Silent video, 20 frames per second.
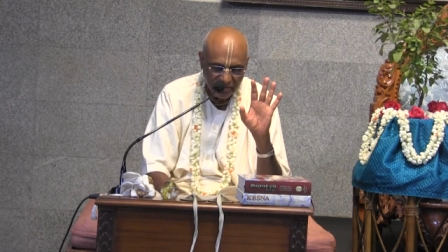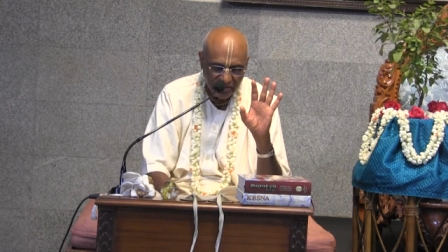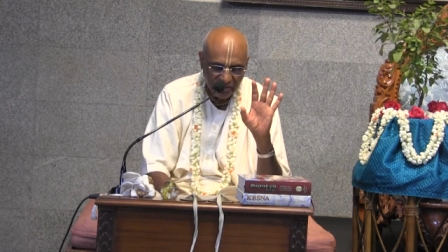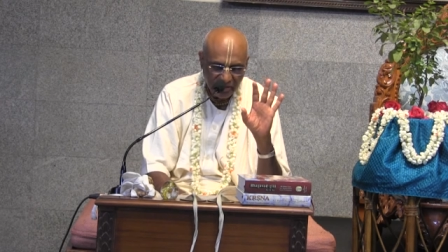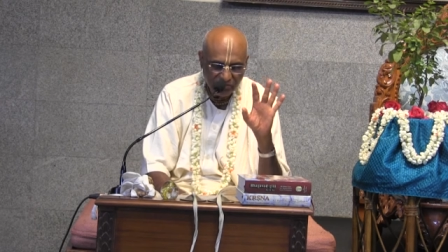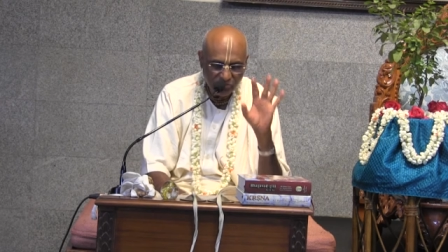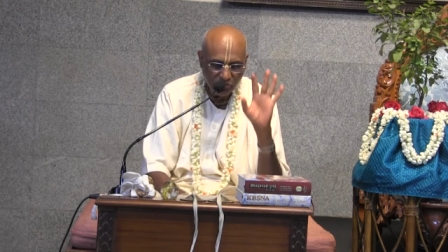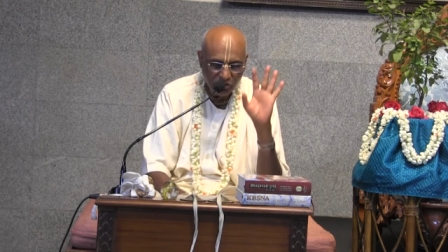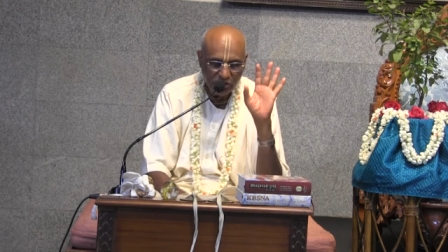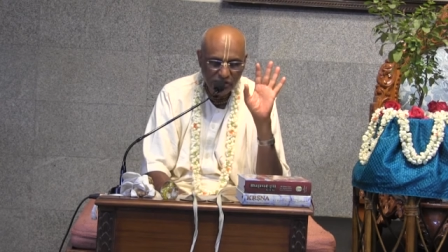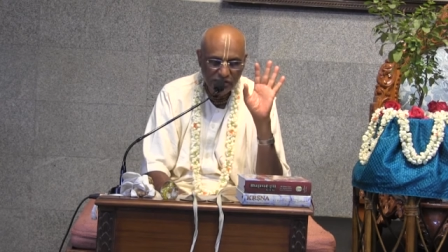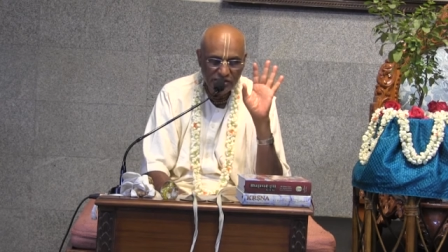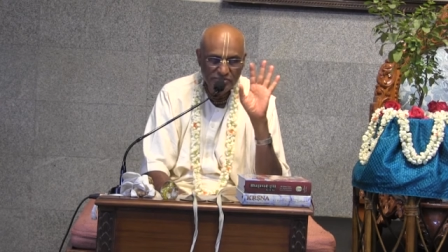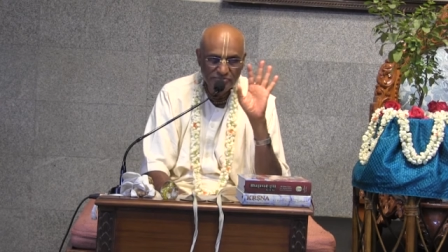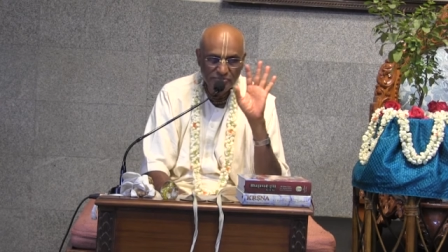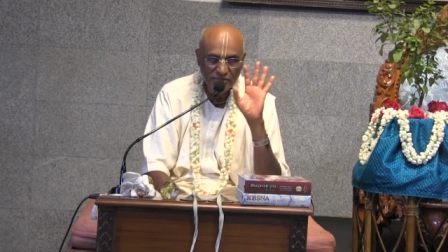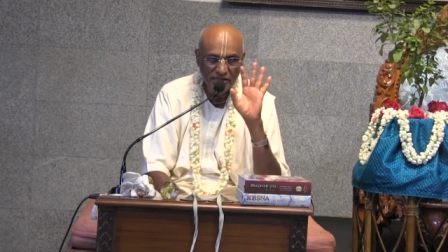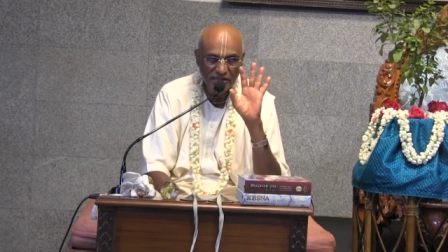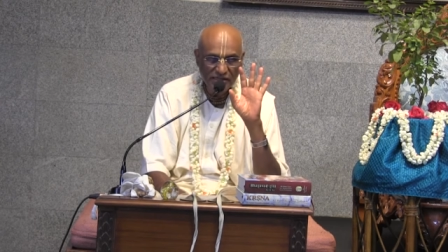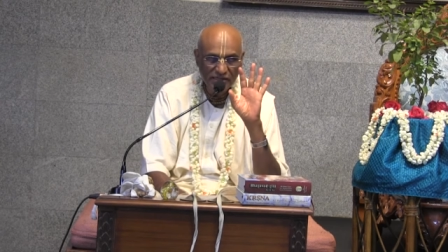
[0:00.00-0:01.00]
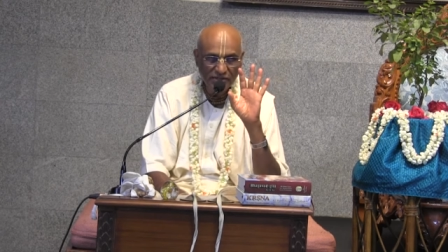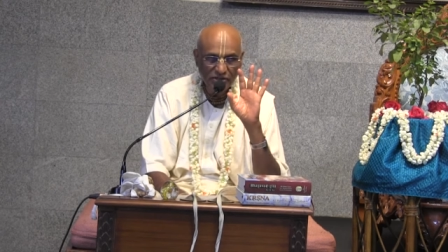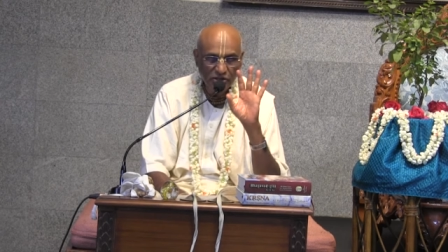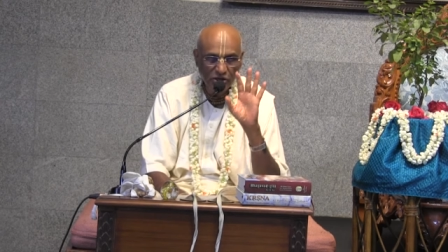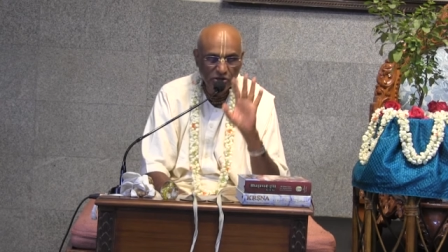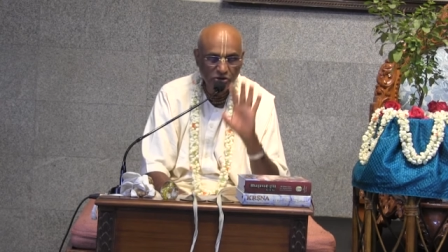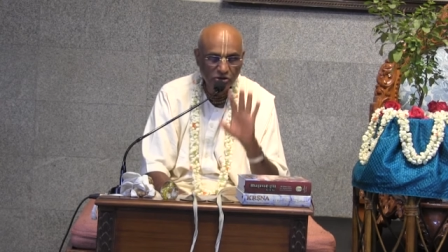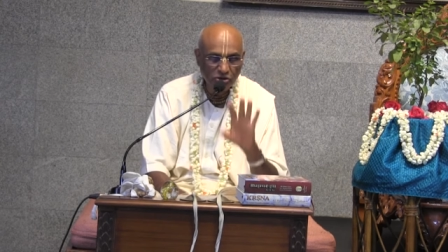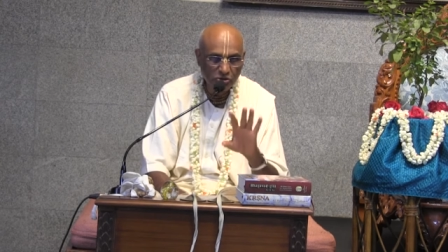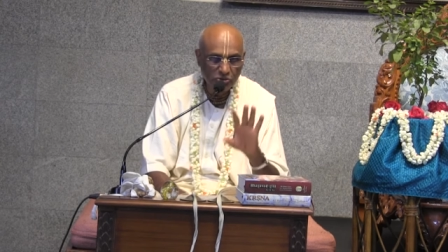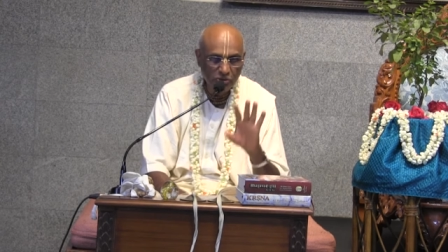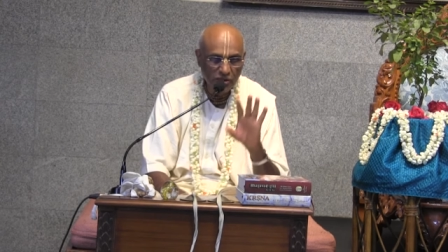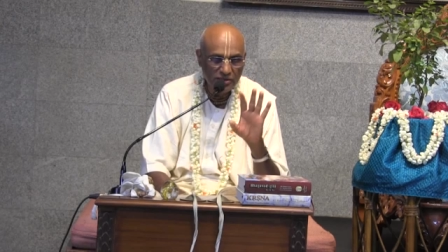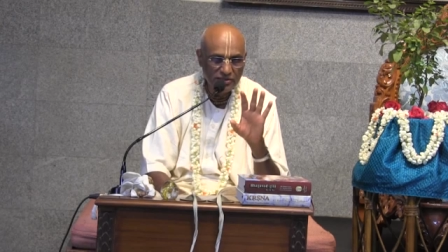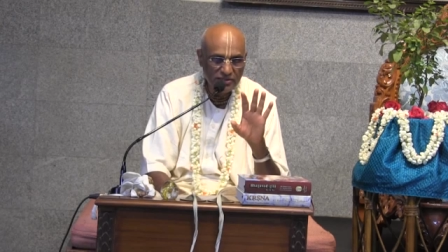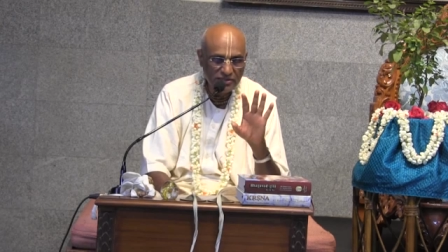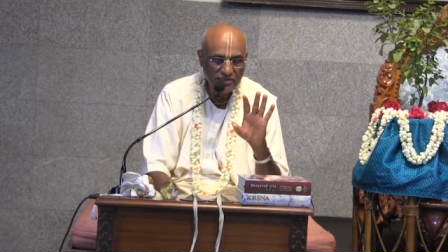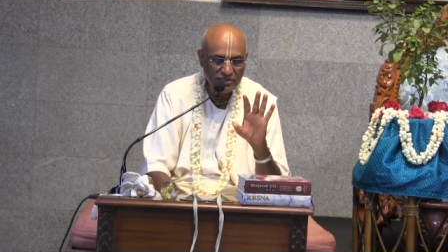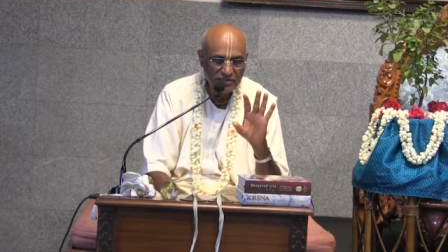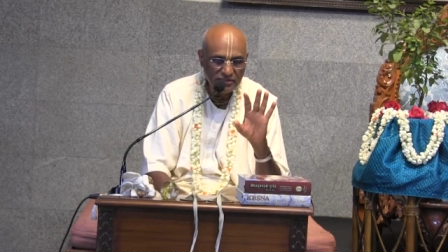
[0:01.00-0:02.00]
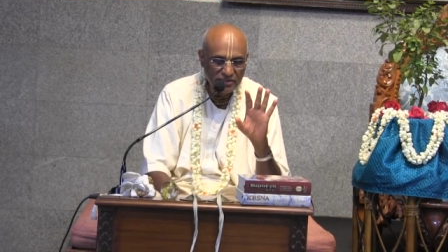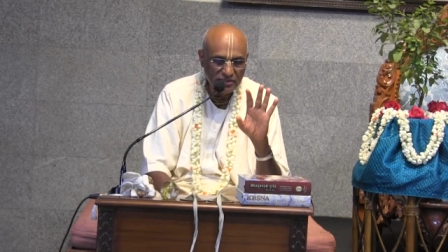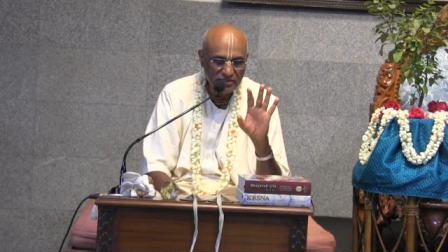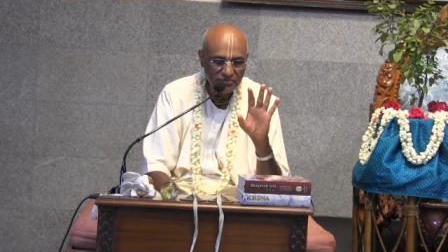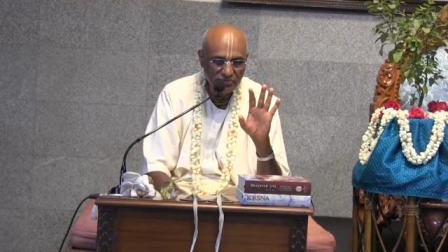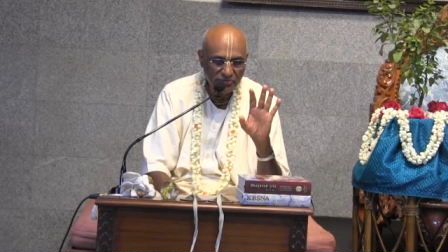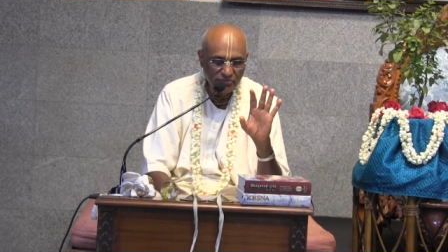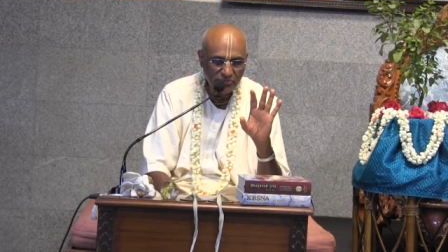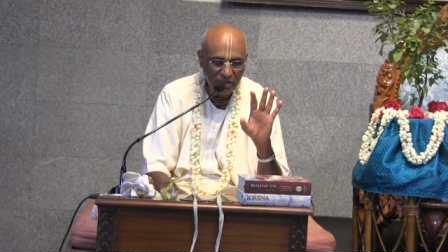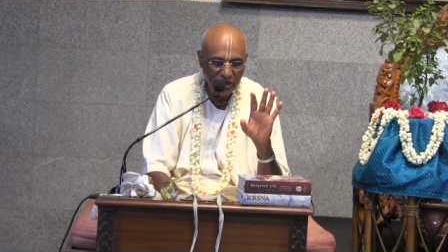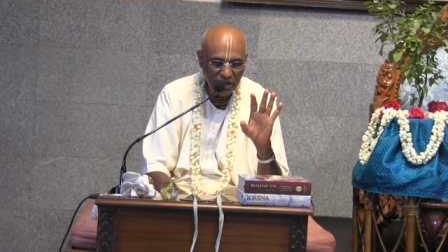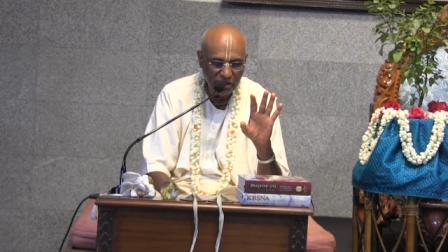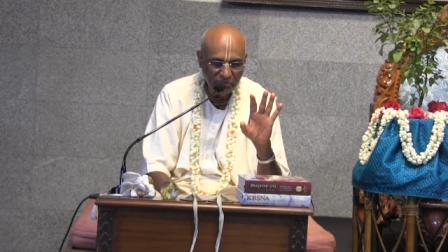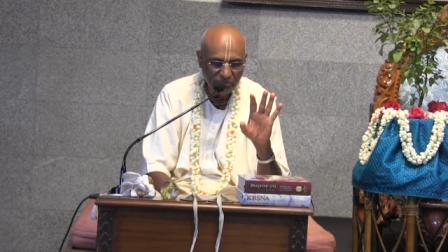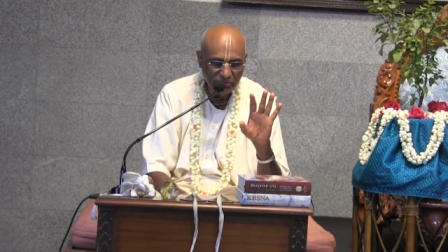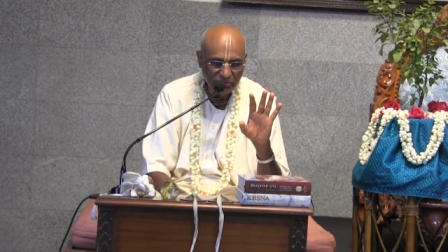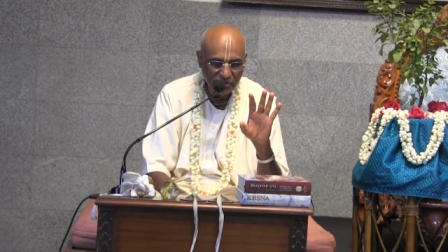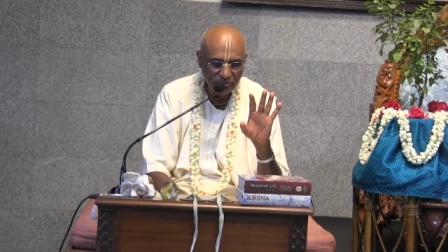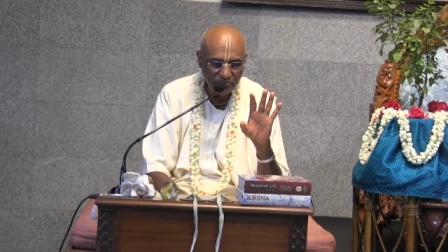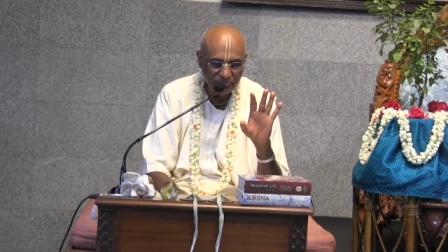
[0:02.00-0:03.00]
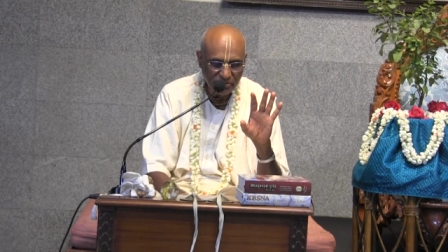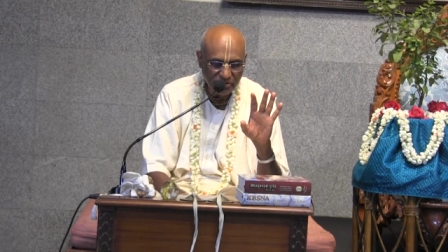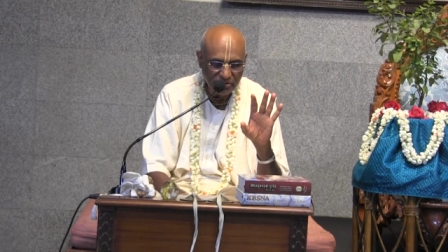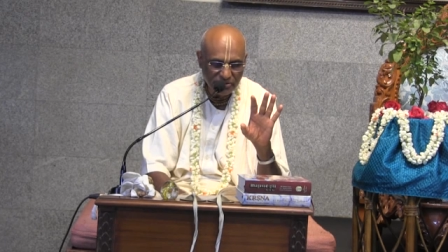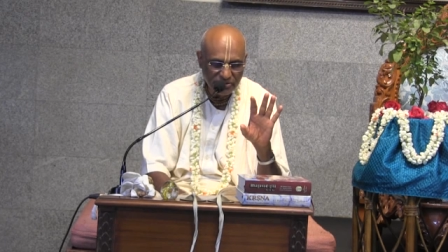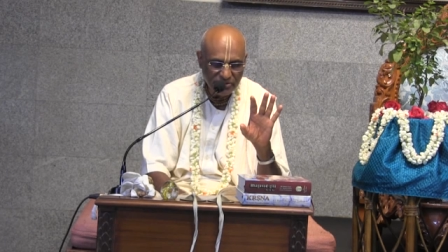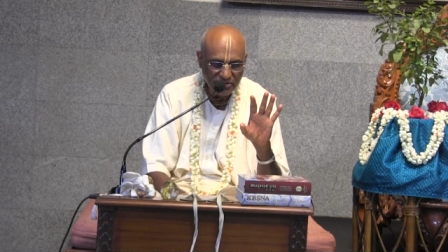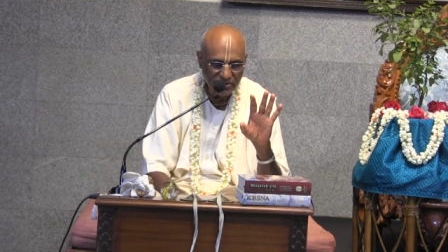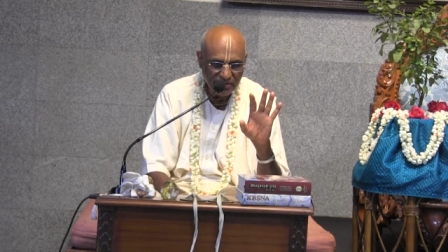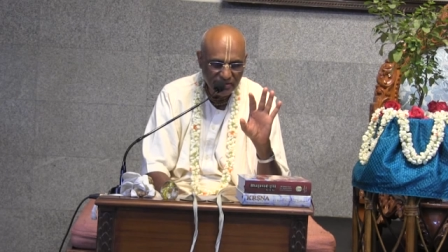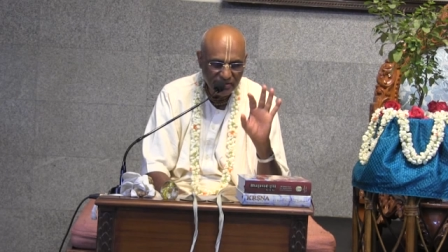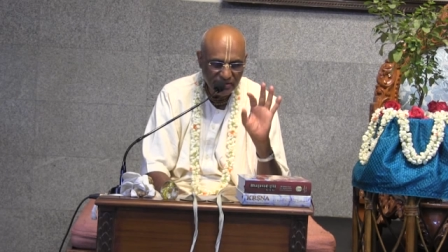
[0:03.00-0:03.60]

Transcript: And what is being taught to us in Srimad Bhagavatam is